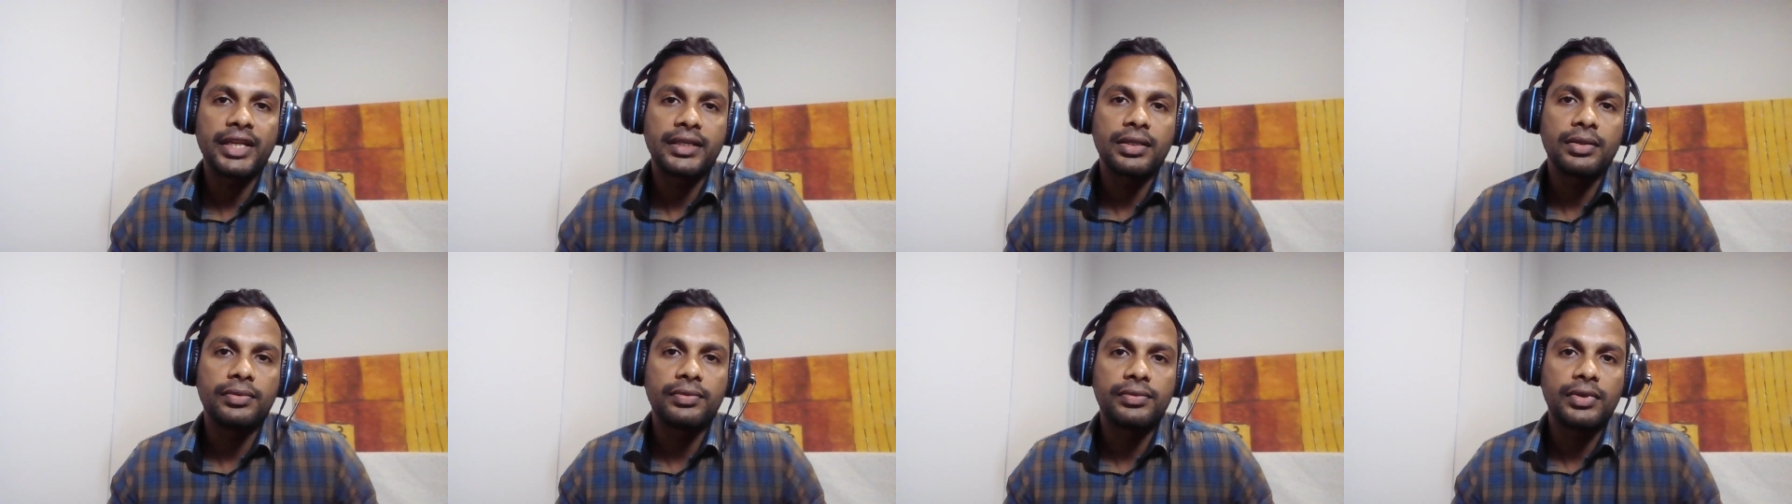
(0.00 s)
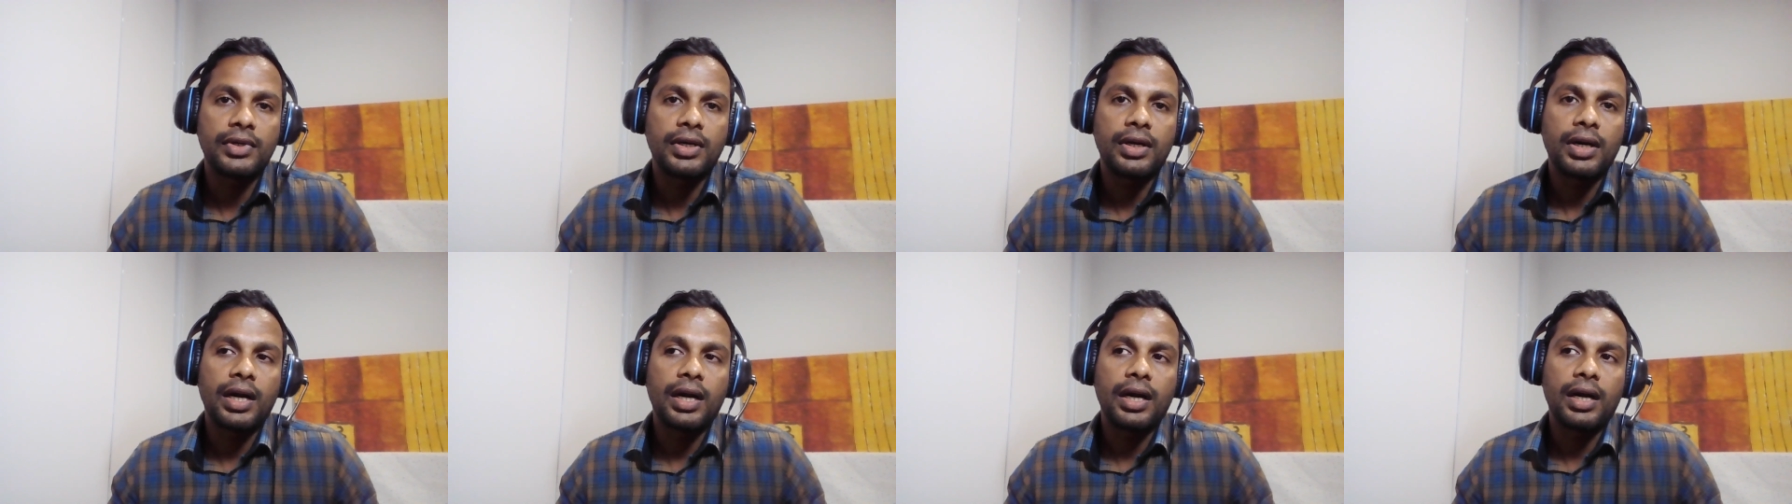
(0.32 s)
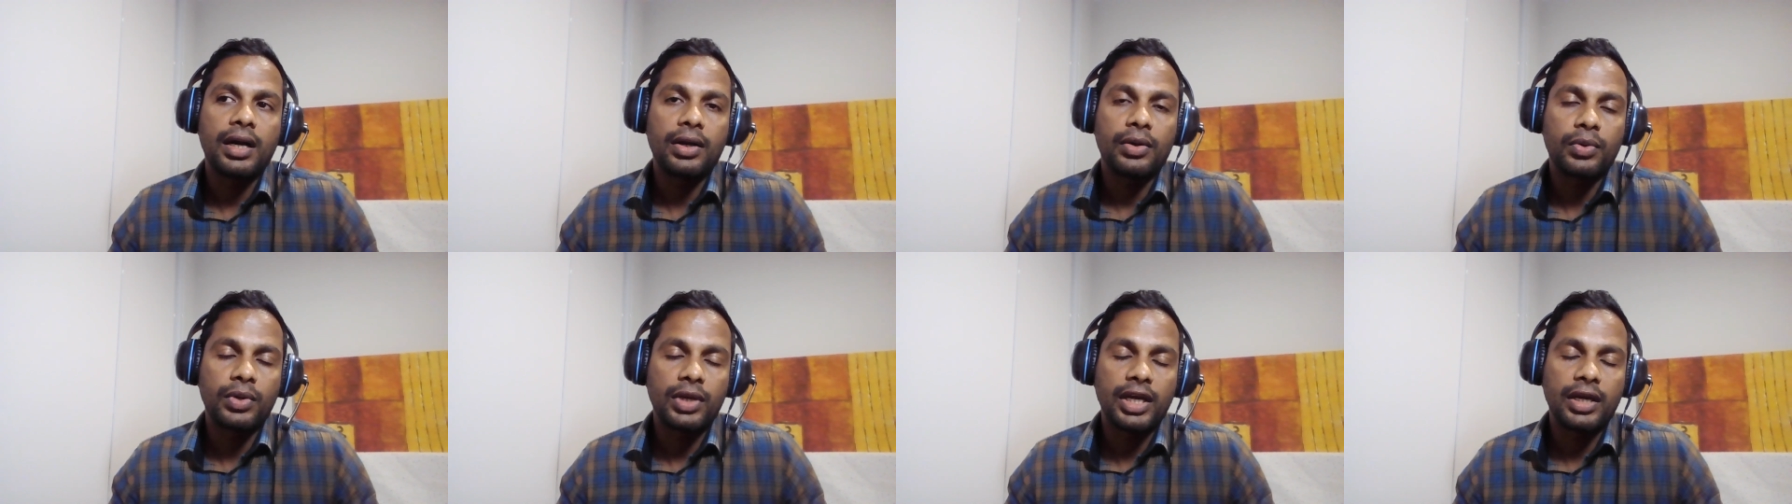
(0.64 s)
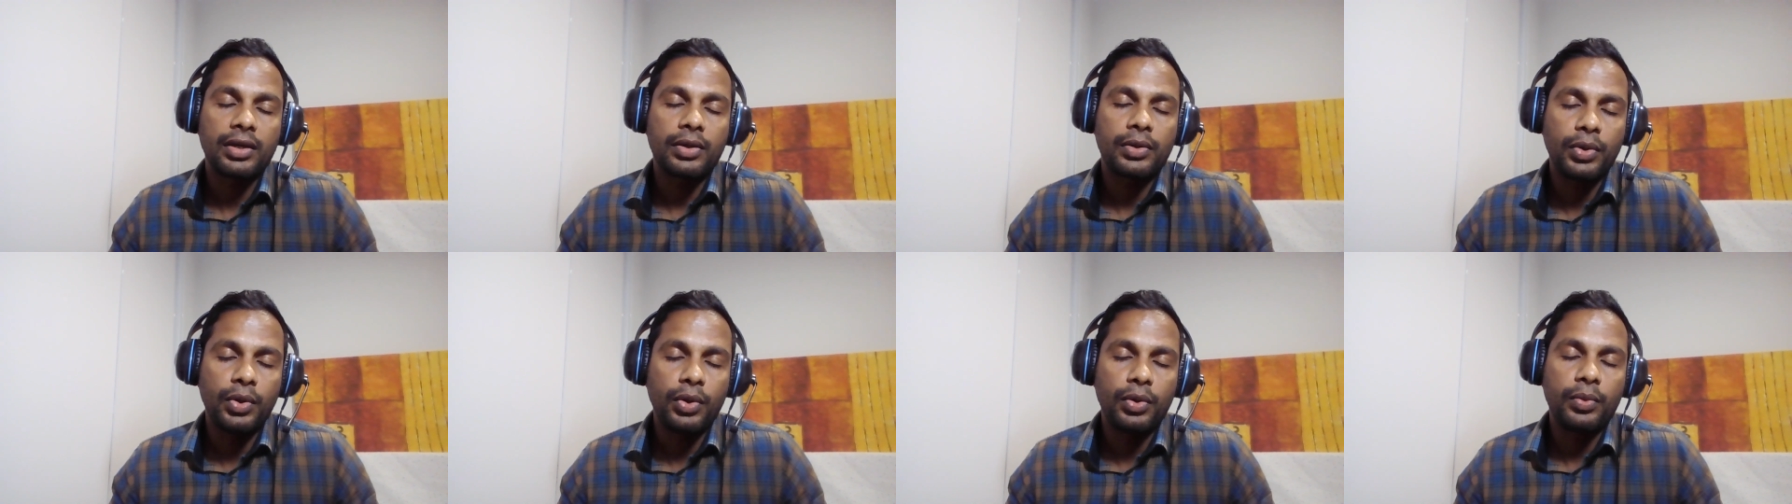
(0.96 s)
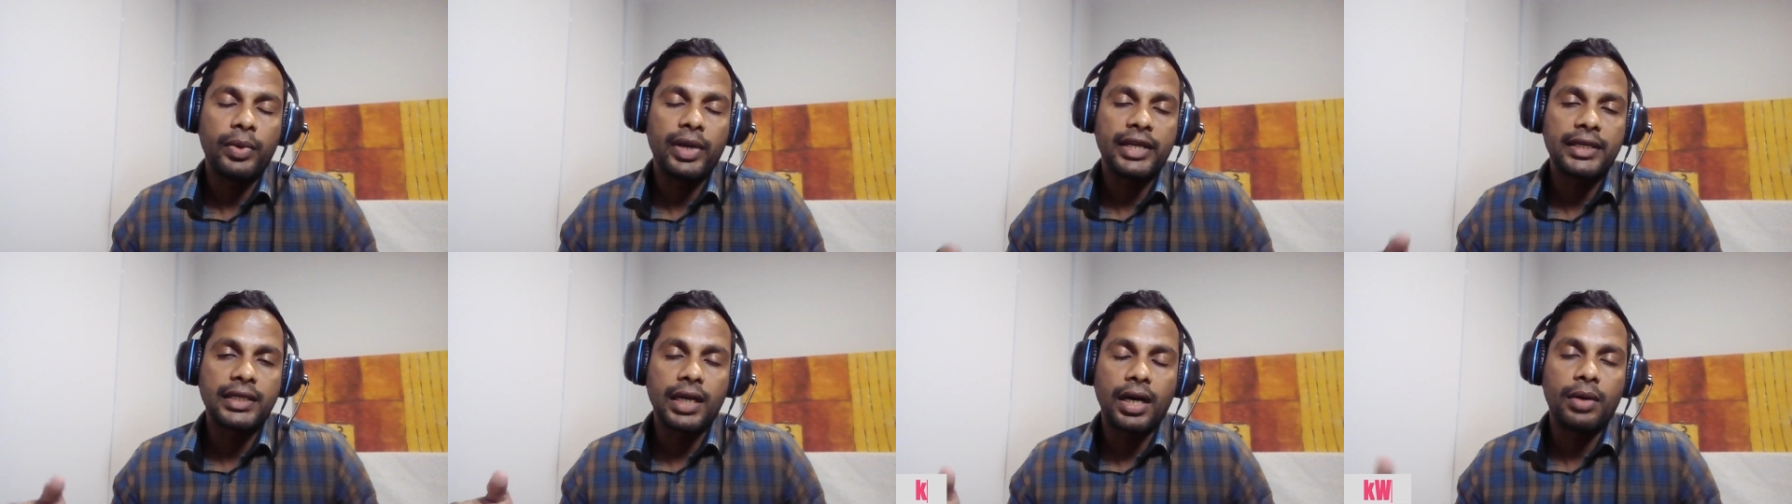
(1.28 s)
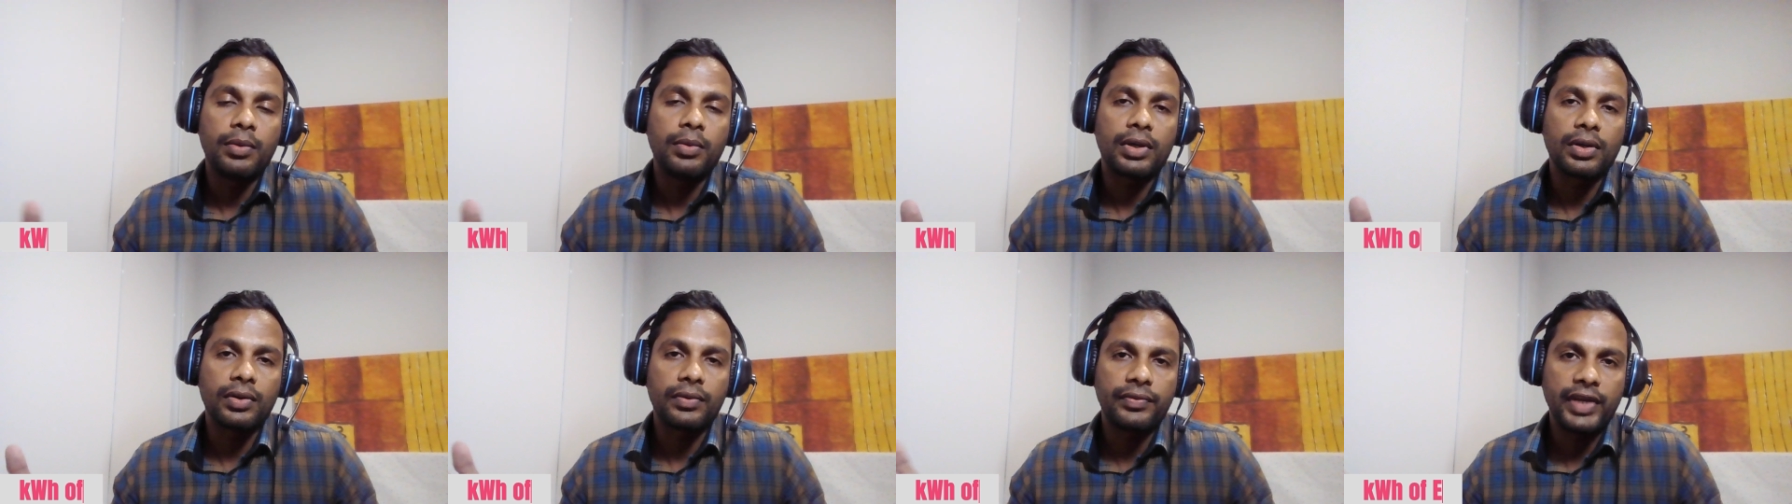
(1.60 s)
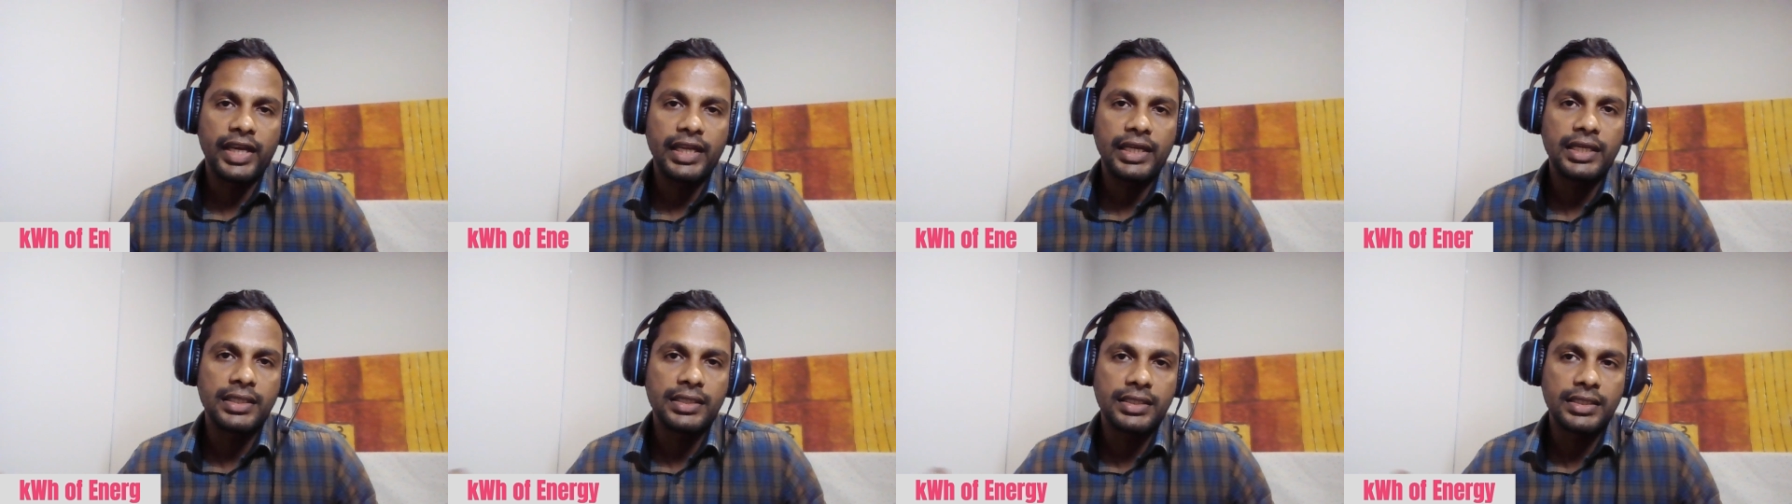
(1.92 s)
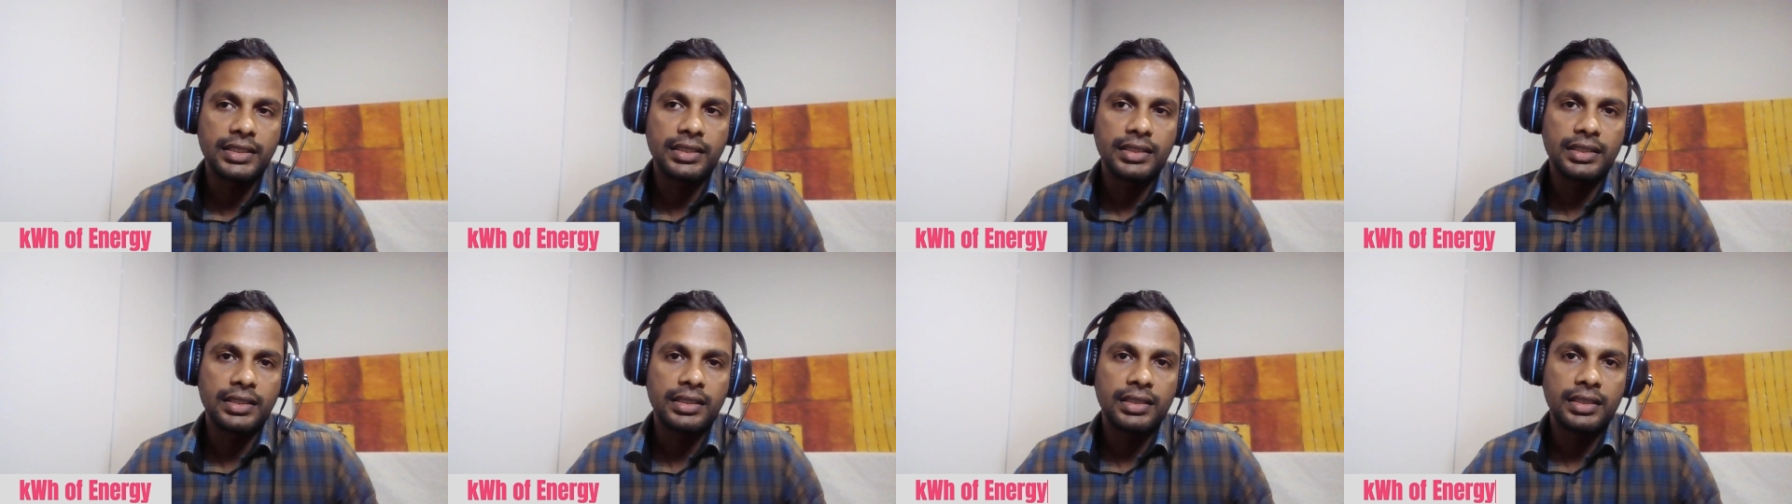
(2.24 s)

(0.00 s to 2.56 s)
hour of energy.